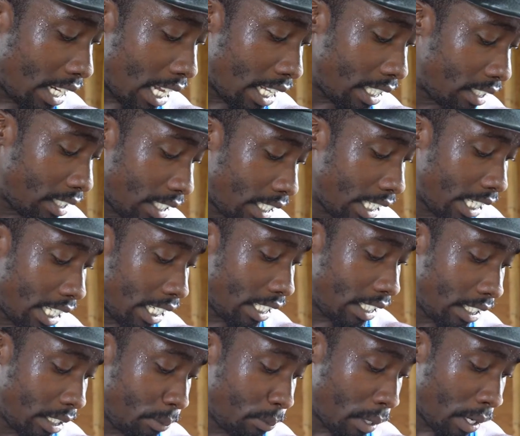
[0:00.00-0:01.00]
that together,
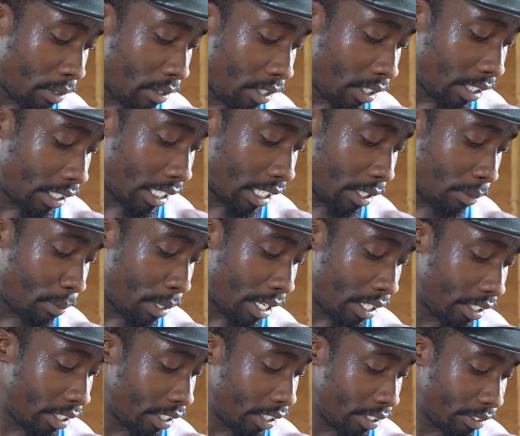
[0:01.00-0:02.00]
you're probably looking at about
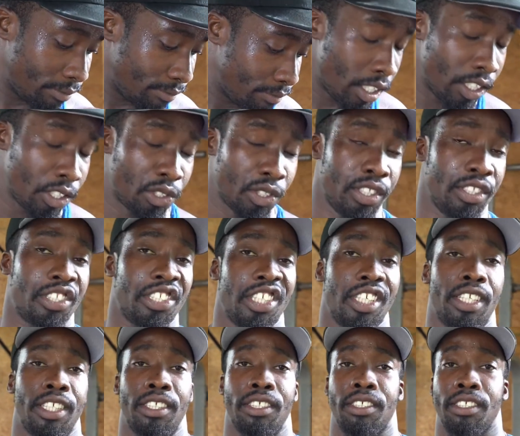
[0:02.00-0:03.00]
a good 100 and
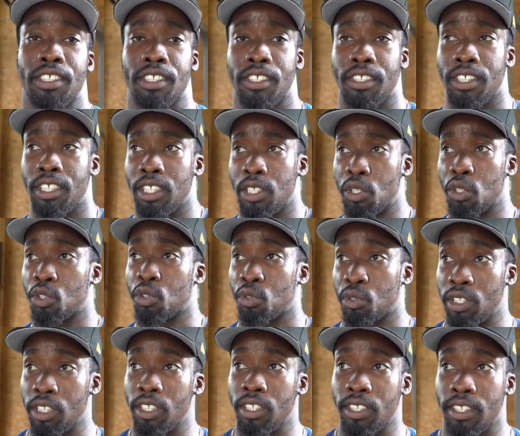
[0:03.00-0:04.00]
change. Those
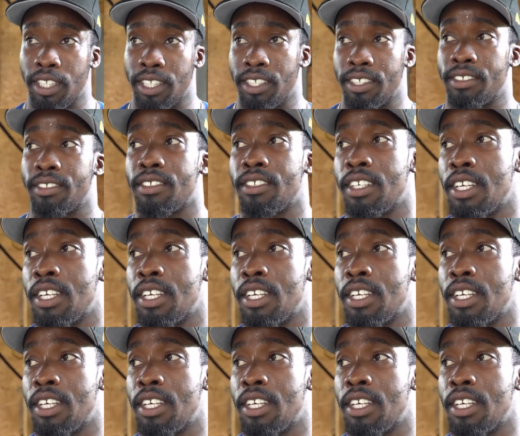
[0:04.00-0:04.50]
3 little things.